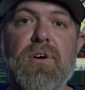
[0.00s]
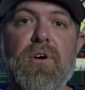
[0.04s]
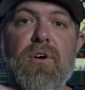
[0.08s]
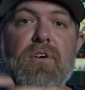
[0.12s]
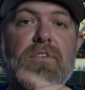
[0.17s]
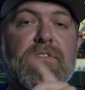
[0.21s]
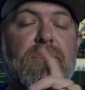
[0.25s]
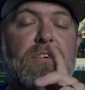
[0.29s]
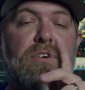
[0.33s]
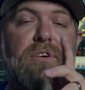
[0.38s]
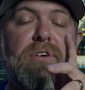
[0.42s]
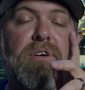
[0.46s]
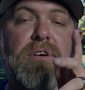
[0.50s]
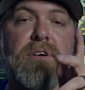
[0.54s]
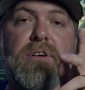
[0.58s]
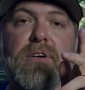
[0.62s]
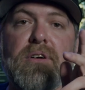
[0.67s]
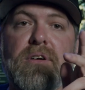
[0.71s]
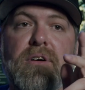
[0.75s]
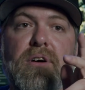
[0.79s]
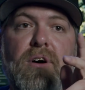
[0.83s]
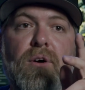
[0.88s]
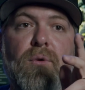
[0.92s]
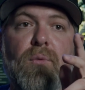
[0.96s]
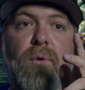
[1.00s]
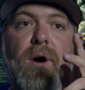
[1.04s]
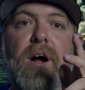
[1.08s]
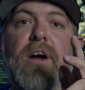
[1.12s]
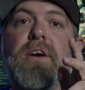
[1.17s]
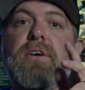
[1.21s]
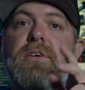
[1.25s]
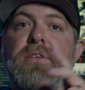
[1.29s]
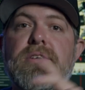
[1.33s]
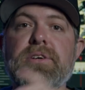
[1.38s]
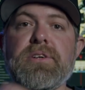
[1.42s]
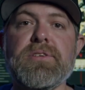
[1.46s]
over a
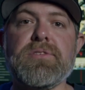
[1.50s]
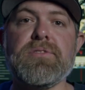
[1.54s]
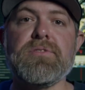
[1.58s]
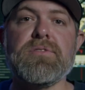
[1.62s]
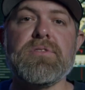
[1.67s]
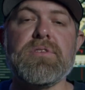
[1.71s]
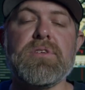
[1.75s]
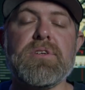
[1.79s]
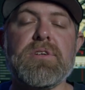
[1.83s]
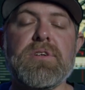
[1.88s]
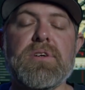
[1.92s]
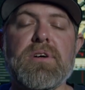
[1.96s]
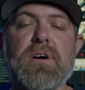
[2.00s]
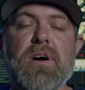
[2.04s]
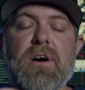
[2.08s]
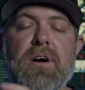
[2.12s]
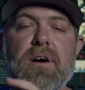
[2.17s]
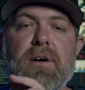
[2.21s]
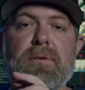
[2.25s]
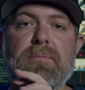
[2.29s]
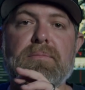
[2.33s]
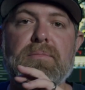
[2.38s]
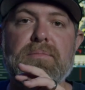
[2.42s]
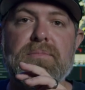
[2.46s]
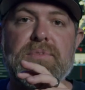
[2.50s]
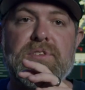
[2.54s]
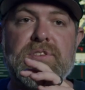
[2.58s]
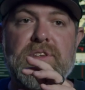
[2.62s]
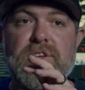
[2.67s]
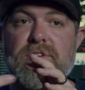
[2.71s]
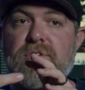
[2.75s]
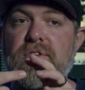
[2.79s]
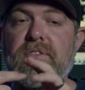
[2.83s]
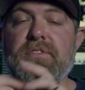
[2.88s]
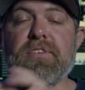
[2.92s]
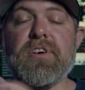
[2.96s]
wireless,
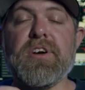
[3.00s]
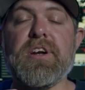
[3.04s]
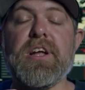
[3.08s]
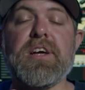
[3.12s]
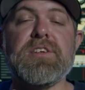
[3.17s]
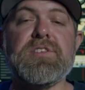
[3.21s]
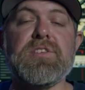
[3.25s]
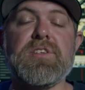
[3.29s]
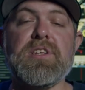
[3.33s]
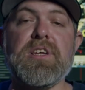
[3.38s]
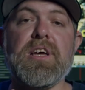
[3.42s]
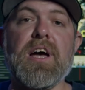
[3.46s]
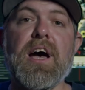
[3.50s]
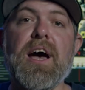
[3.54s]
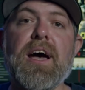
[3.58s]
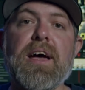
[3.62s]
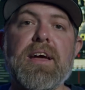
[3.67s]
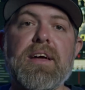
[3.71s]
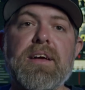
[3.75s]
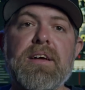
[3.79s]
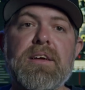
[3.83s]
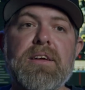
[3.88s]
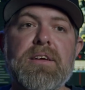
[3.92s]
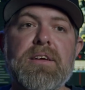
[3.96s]
sent over an SDI,